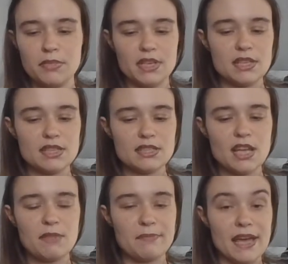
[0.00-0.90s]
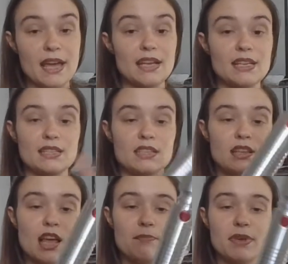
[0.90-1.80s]
But it's not bad. It's a
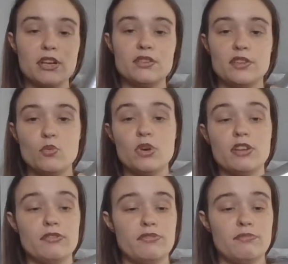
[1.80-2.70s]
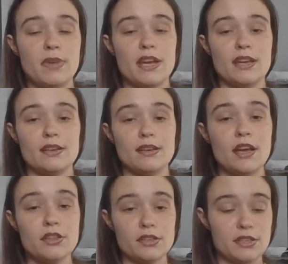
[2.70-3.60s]
lot better than one of my
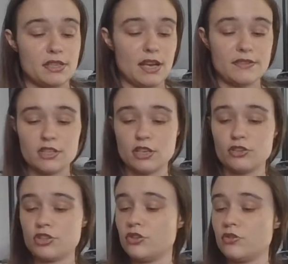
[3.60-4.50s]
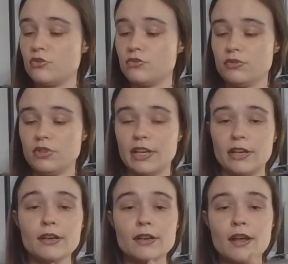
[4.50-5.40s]
other staffs that I'll show you
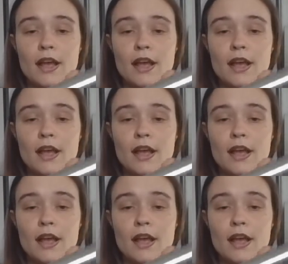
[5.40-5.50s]
later.